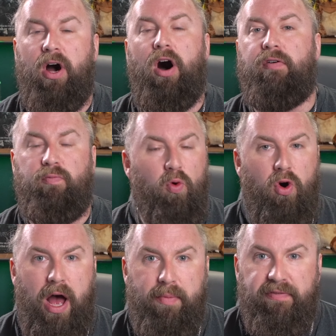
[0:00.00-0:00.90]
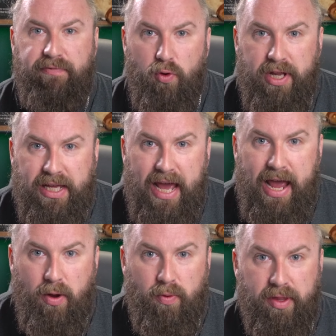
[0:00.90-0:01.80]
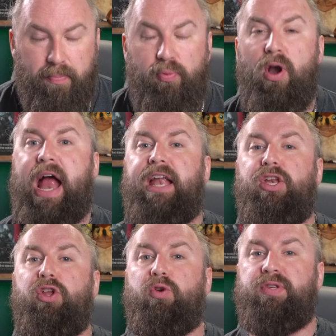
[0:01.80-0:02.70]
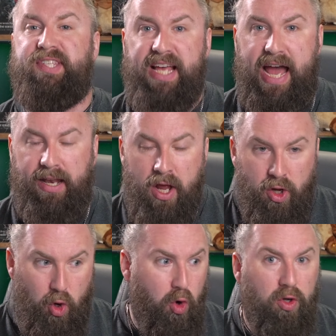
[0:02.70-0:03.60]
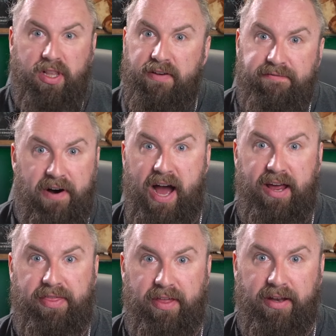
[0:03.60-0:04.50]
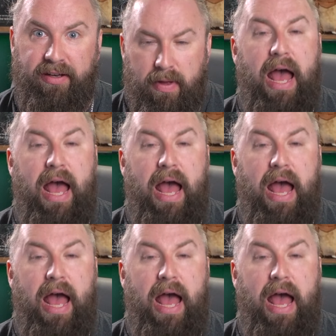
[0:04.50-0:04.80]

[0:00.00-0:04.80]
of Warhammer 40k with a brand new set called Leviathan.